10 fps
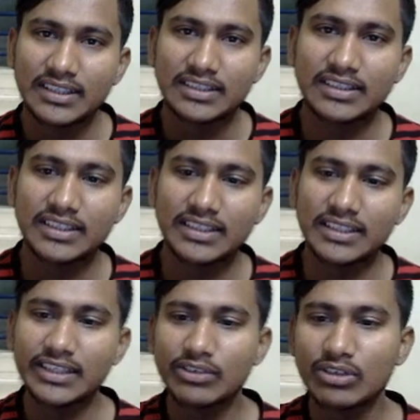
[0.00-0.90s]
then
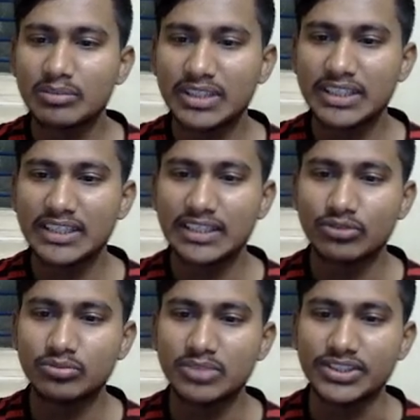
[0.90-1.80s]
it will be how
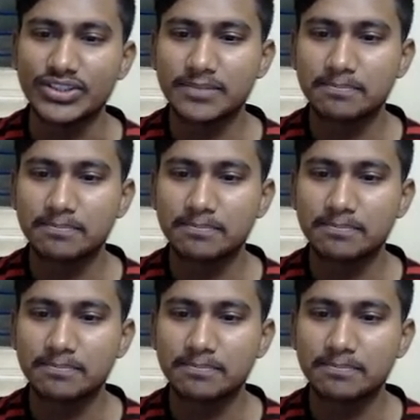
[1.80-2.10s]
much?